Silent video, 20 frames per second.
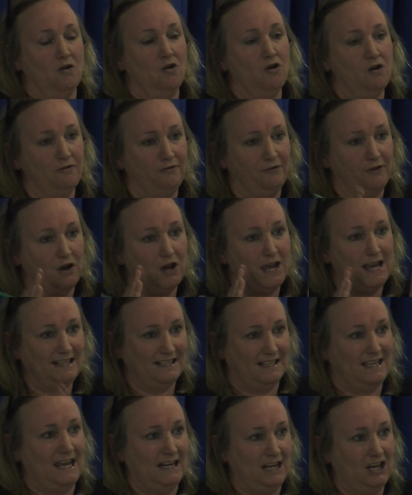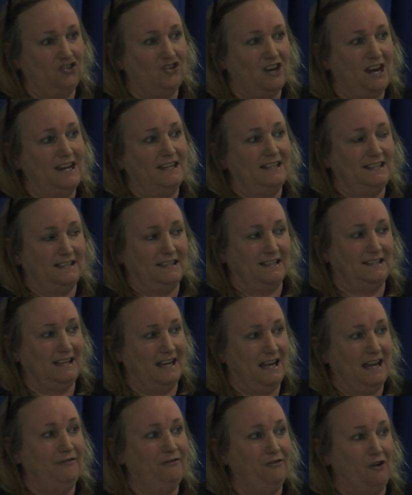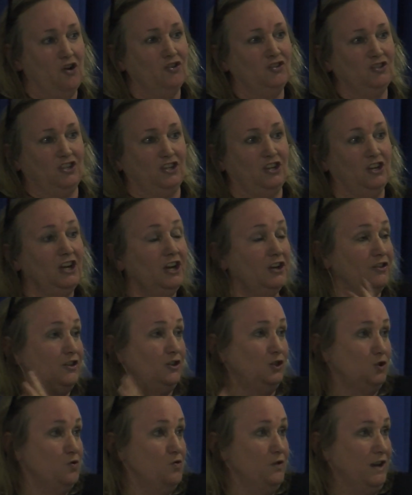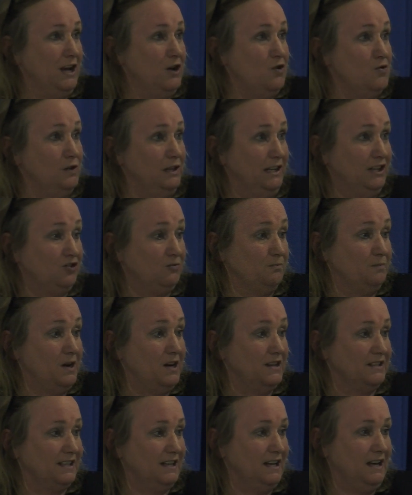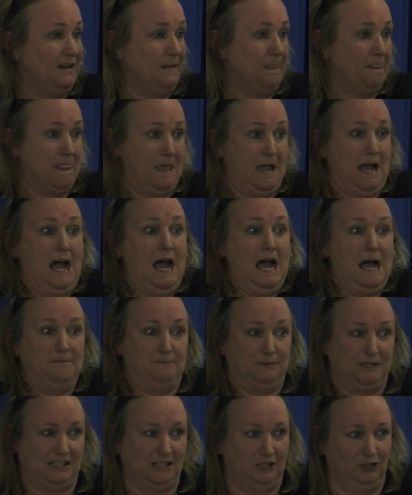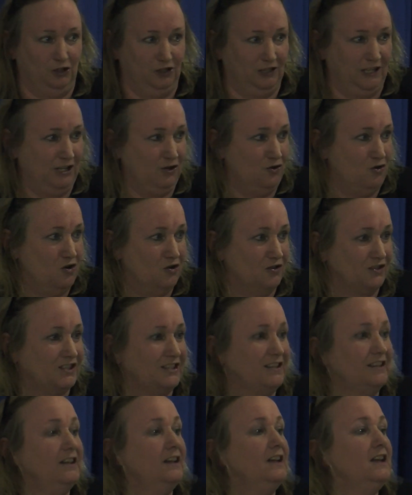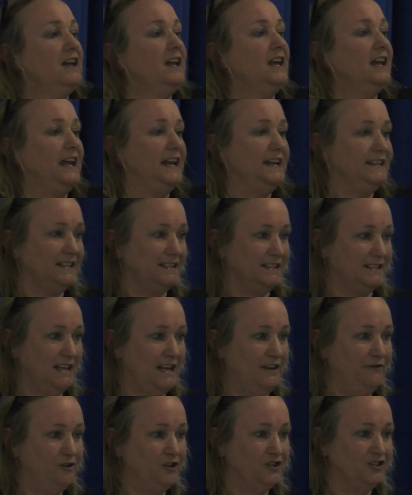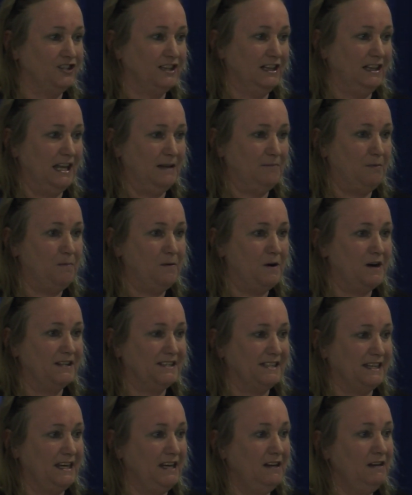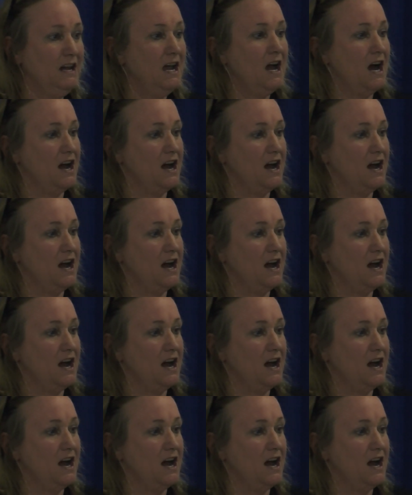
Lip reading: of is the NHS safe under the Tory and coalition party? Absolutely not. Is it safe under the Labour Party?